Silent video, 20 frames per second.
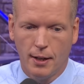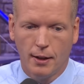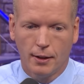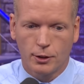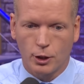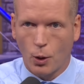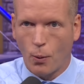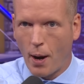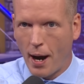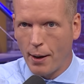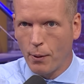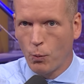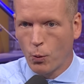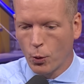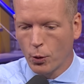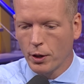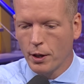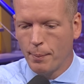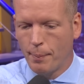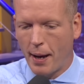So I
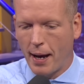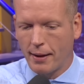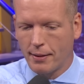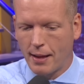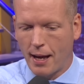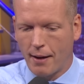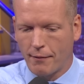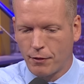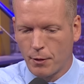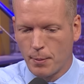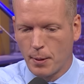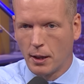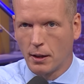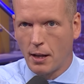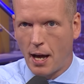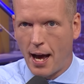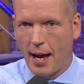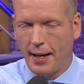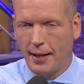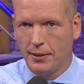worry about that from the
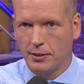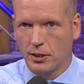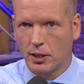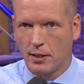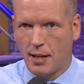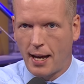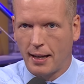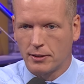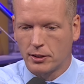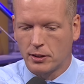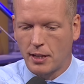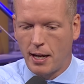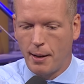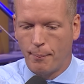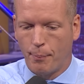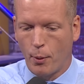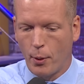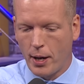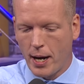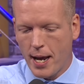Lions in that
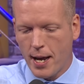standpoint.